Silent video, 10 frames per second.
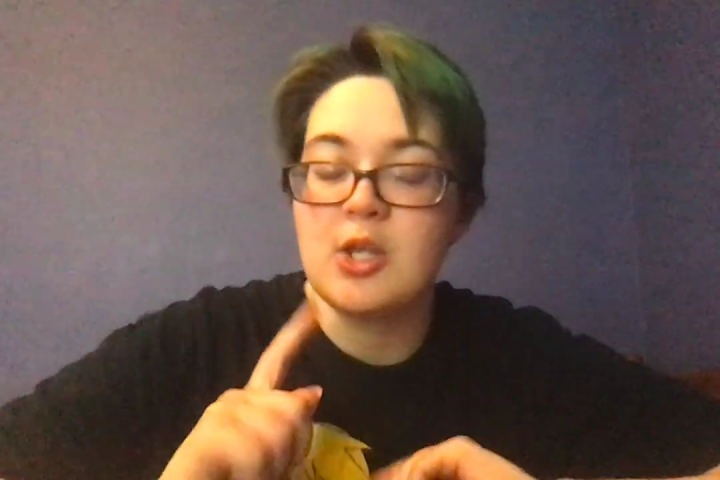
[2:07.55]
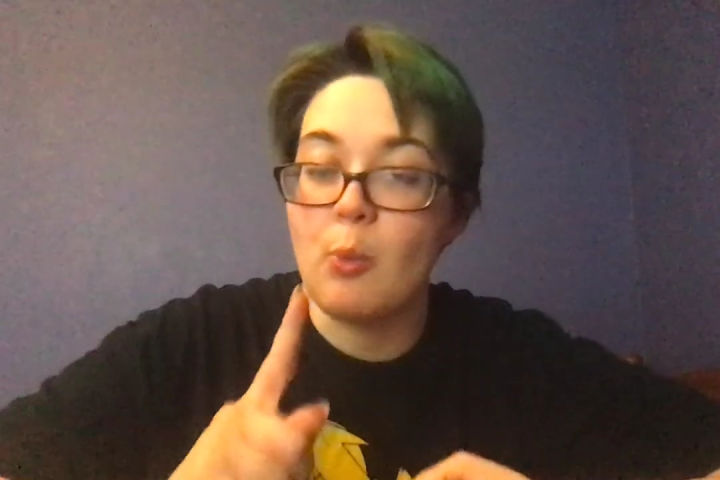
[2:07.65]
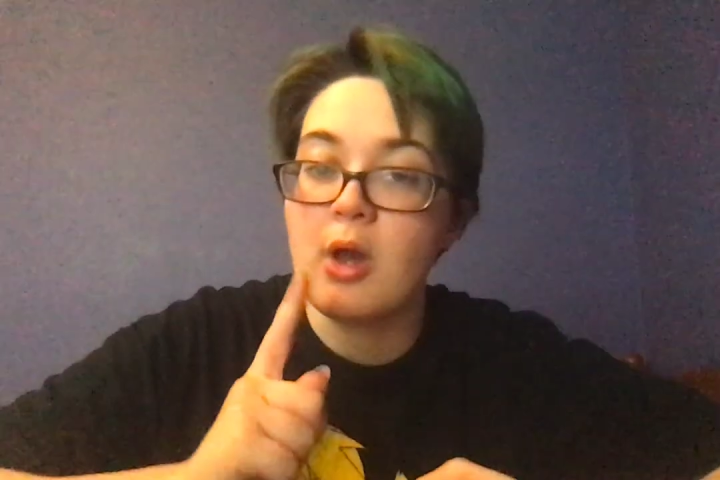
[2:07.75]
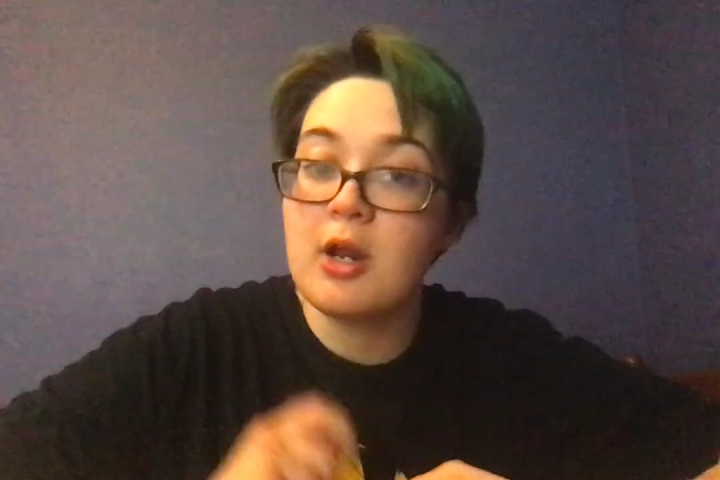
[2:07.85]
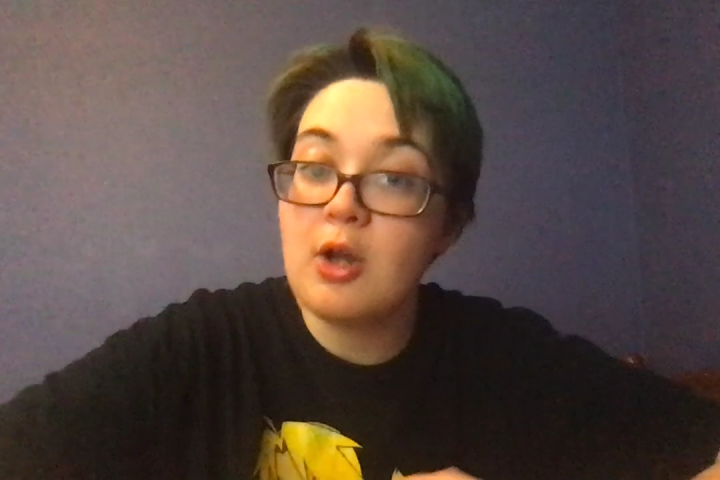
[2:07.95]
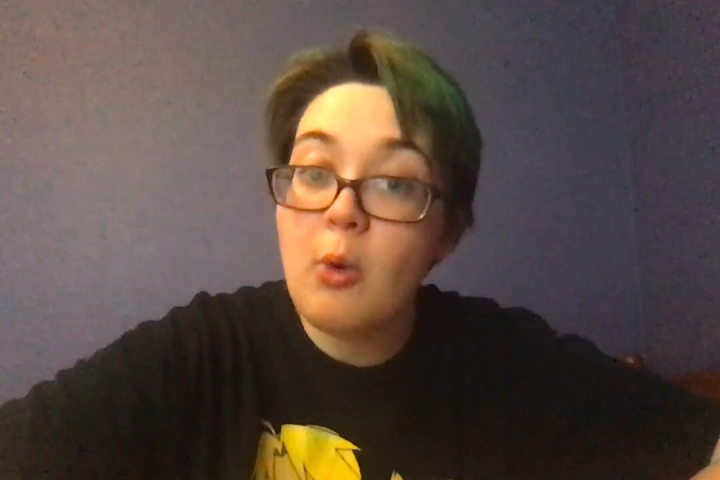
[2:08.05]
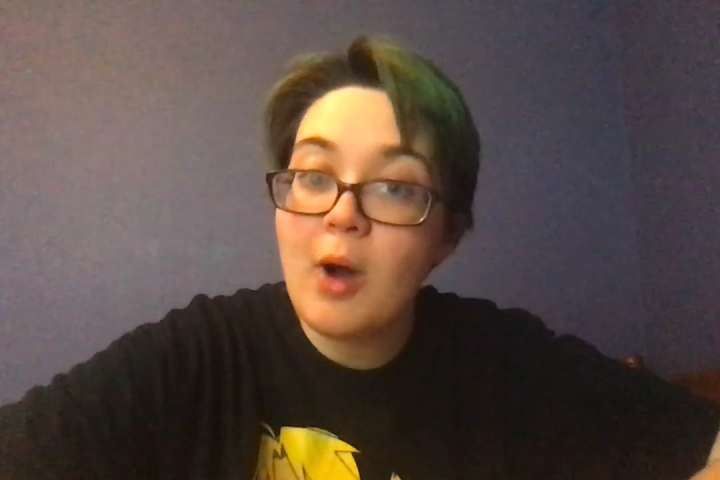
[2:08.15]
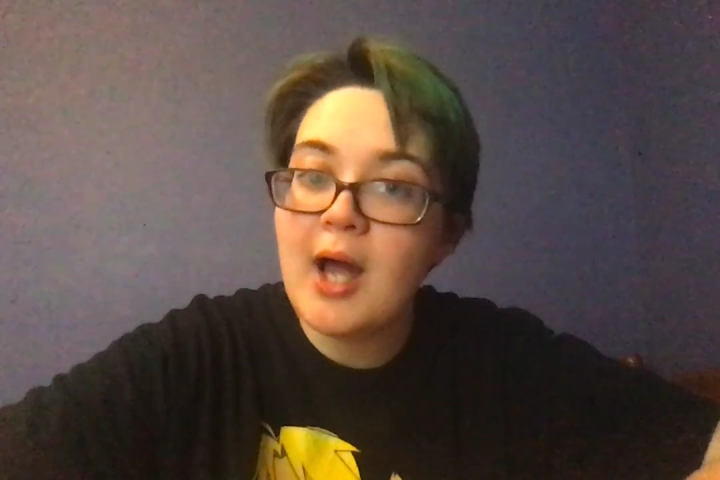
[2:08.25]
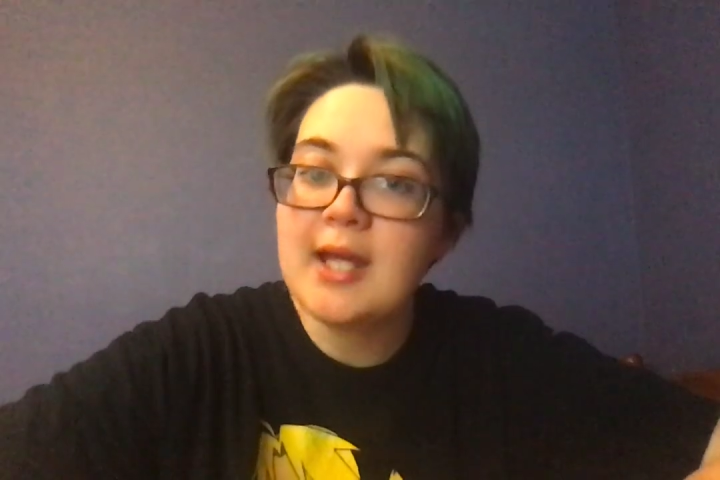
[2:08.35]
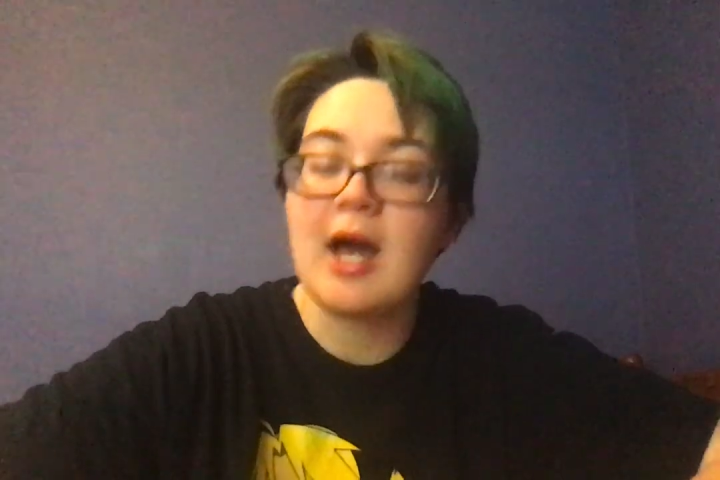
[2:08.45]
You wanna know
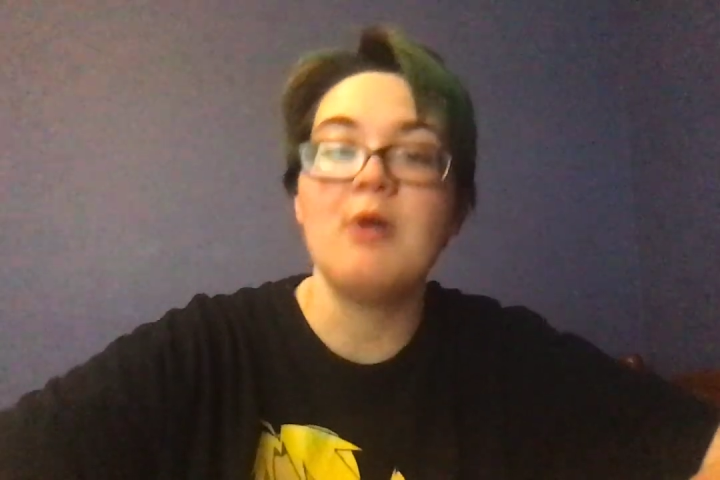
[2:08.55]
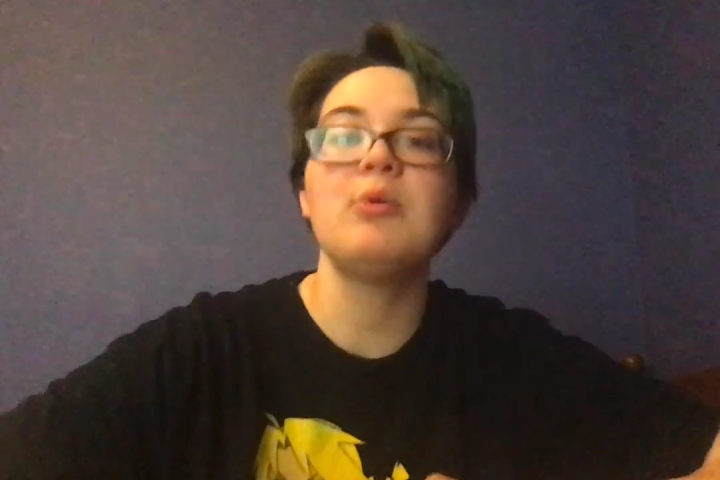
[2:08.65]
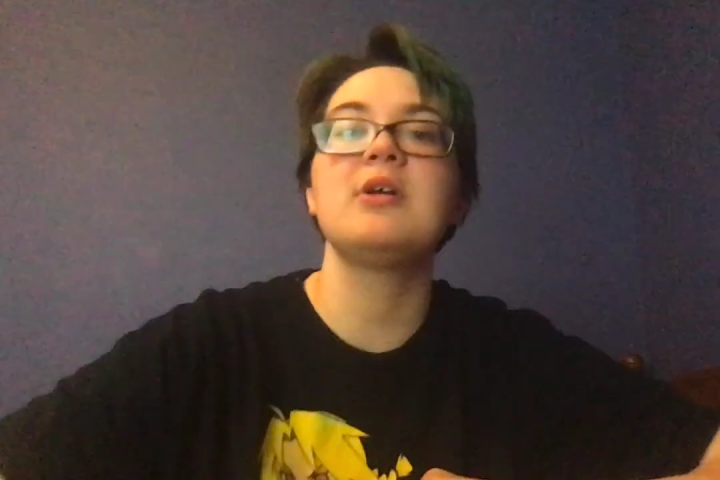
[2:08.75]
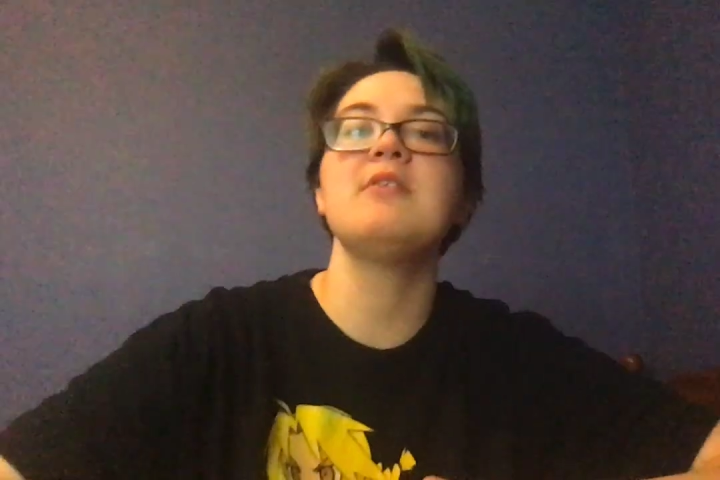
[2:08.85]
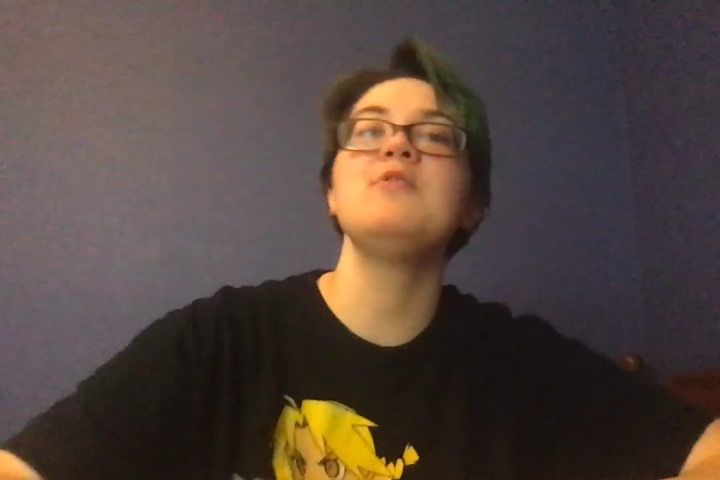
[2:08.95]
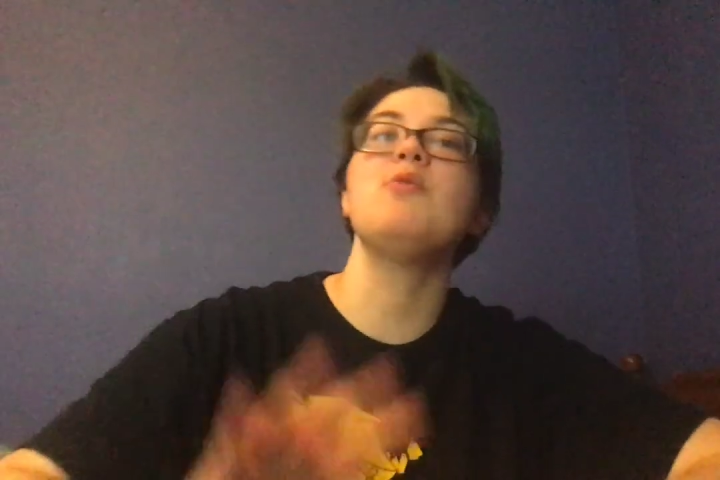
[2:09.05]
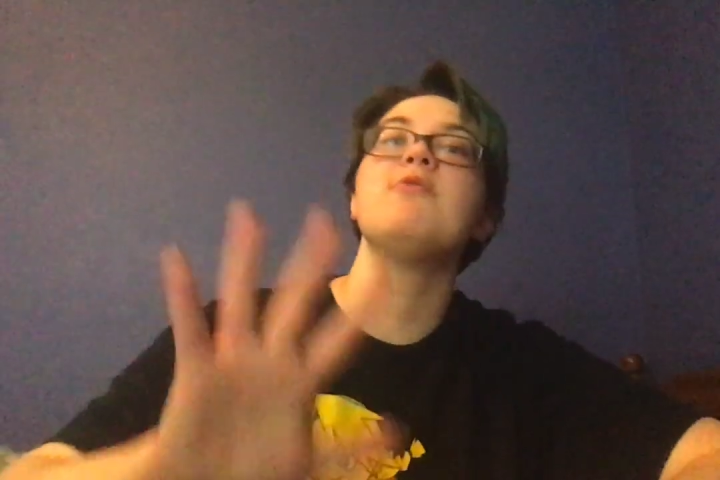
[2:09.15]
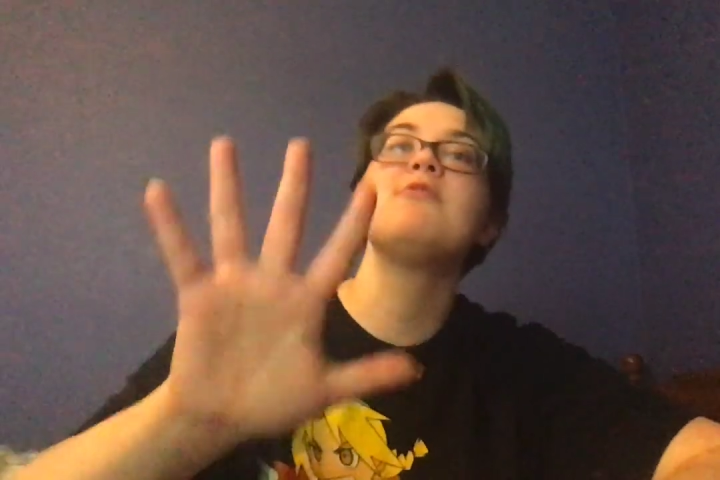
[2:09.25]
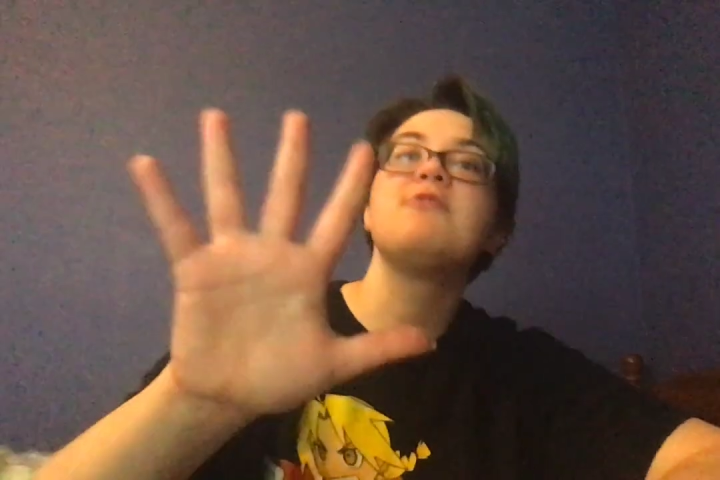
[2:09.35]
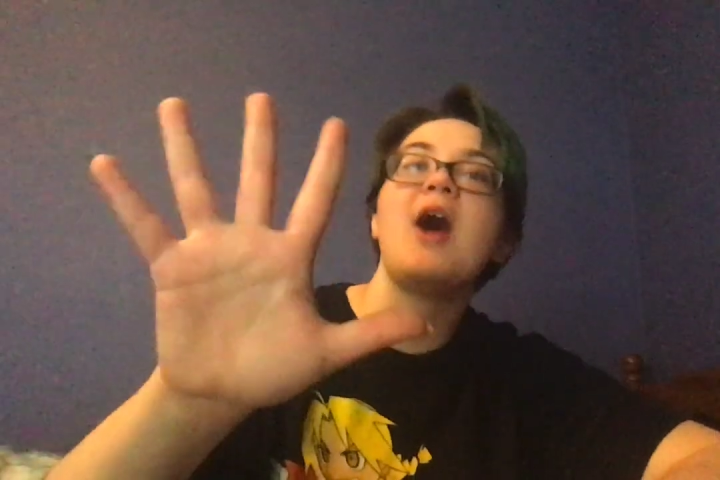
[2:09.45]
why? I will give you
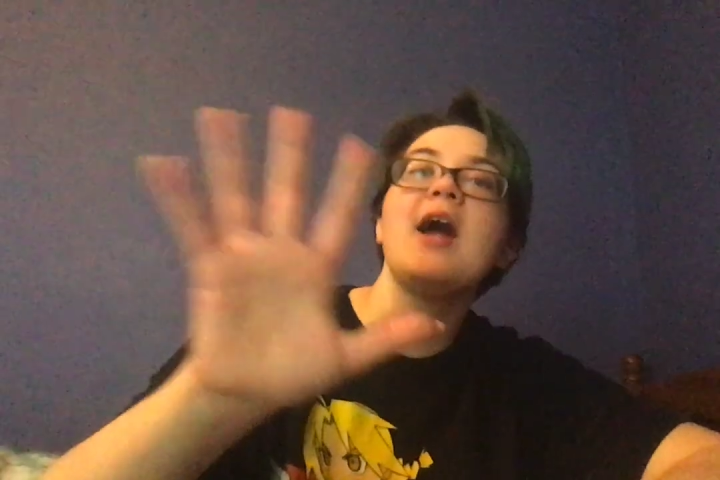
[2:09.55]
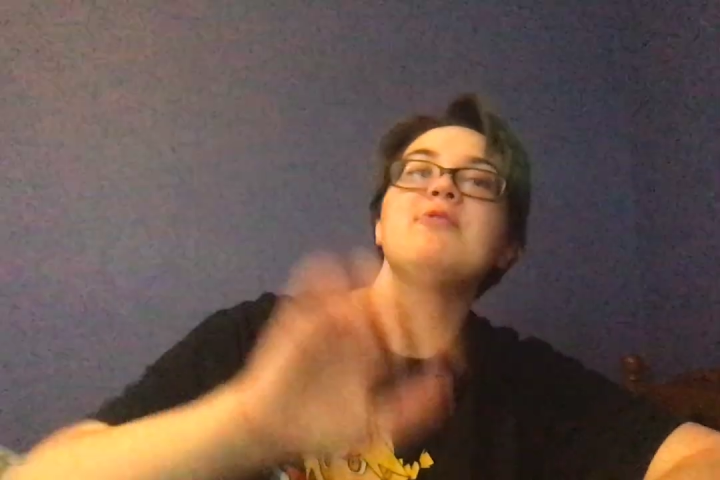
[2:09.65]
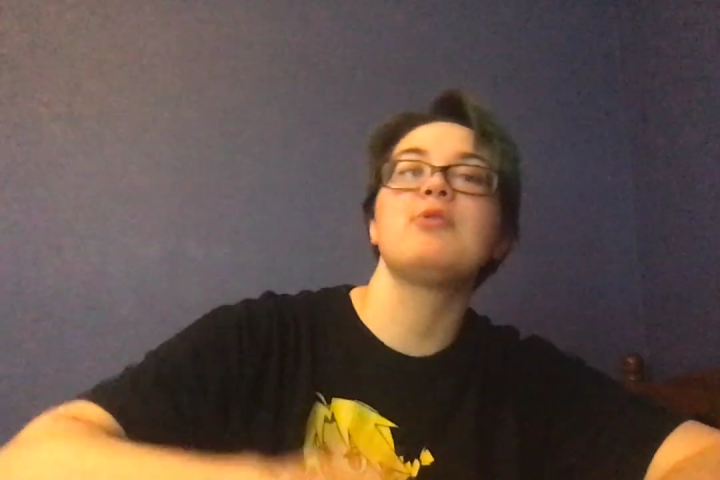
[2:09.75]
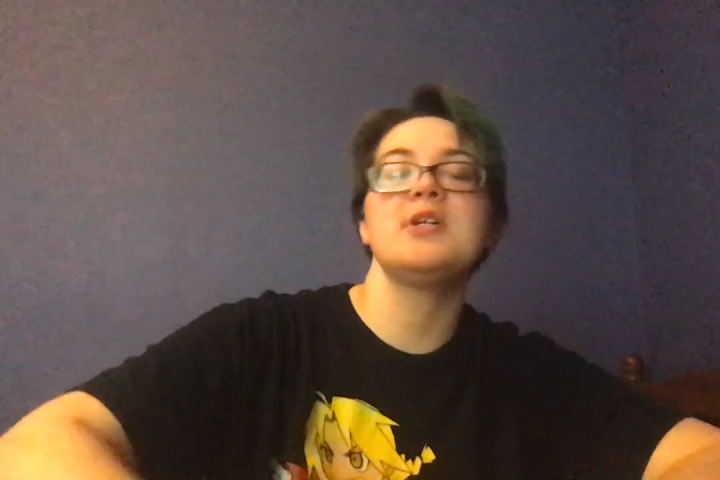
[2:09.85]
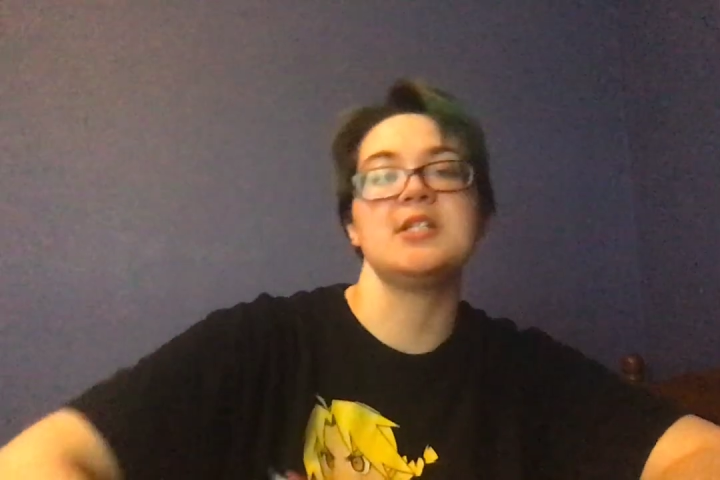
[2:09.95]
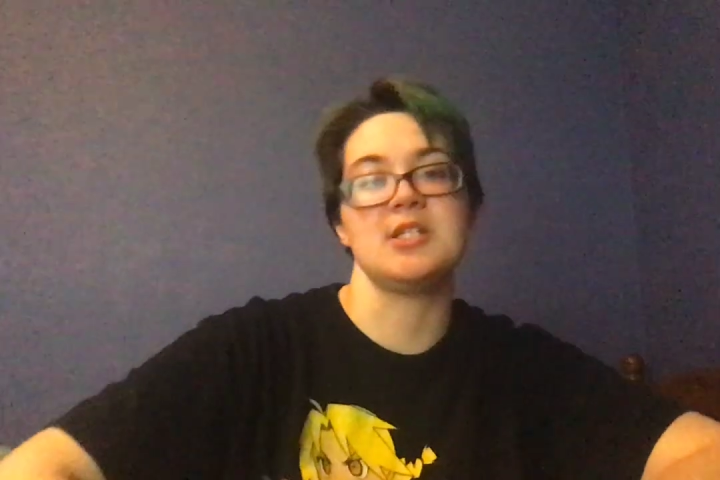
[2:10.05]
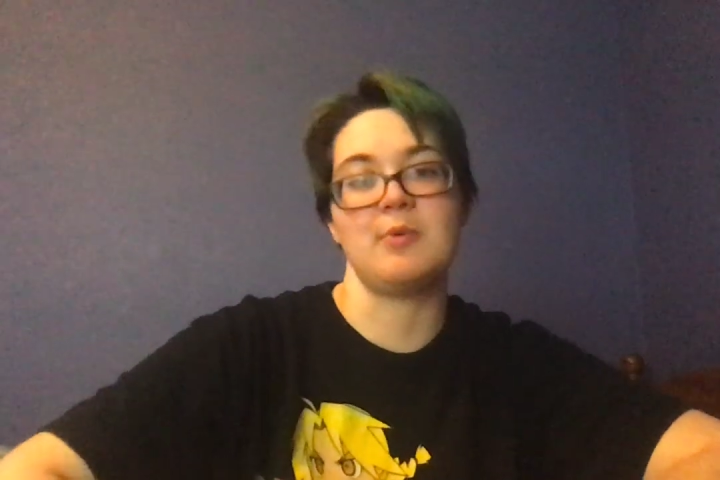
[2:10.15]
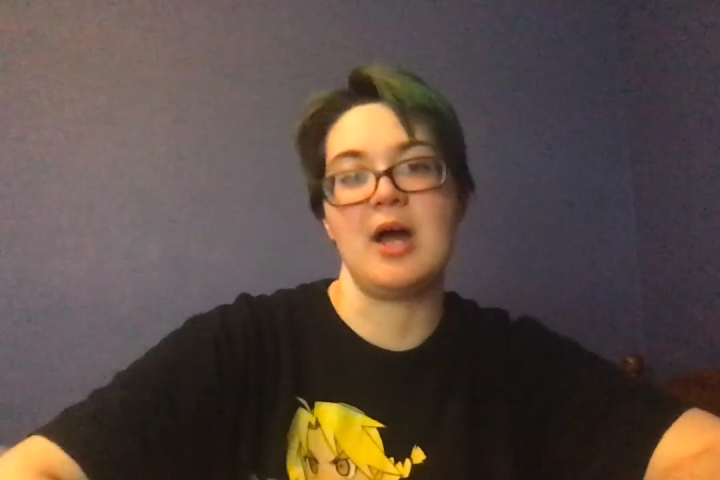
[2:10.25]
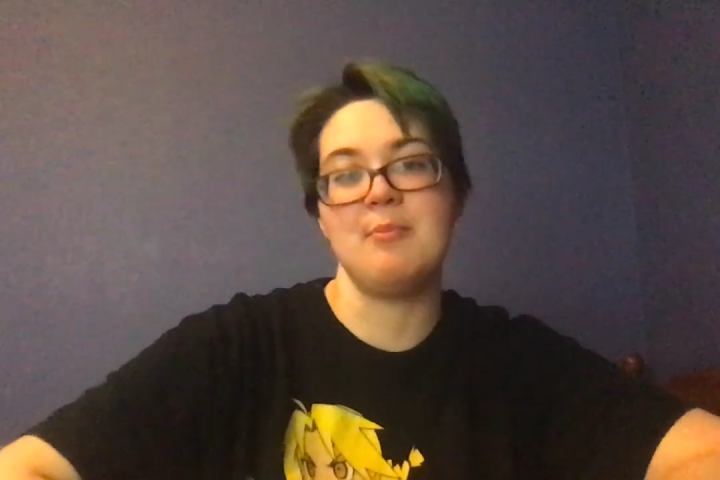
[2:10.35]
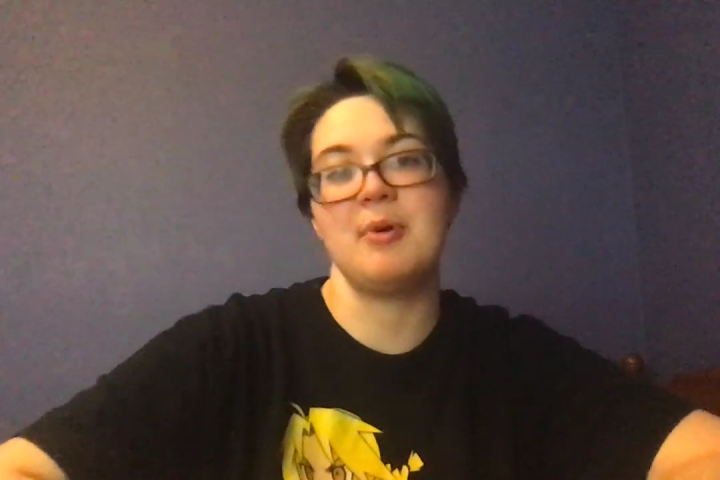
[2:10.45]
5 reasons why.